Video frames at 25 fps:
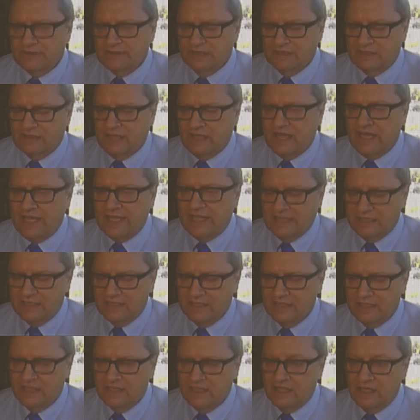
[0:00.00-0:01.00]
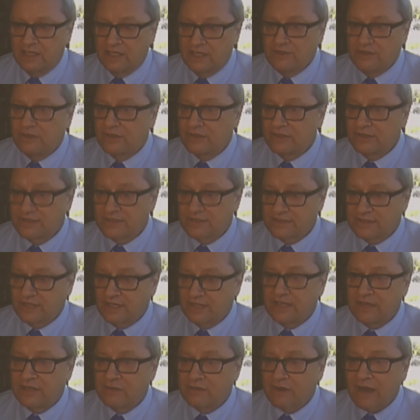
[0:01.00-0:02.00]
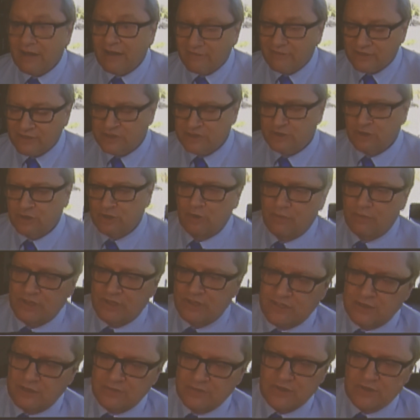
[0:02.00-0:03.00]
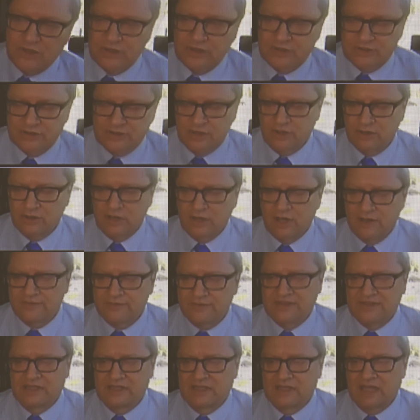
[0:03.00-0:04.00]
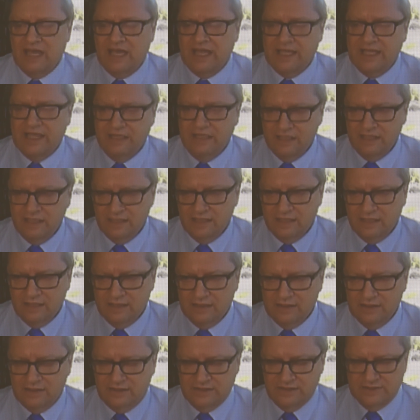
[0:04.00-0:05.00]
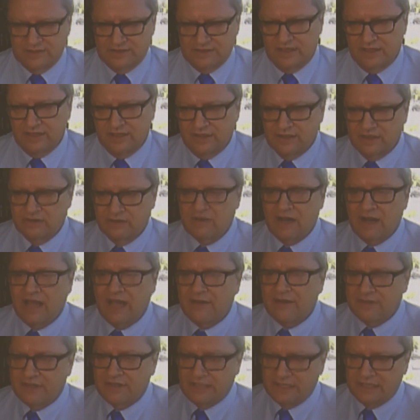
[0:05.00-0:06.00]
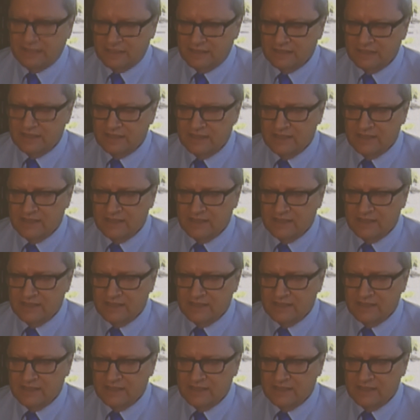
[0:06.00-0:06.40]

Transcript: with the light. You could study gravitropism, you could turn off the light to study the gravity,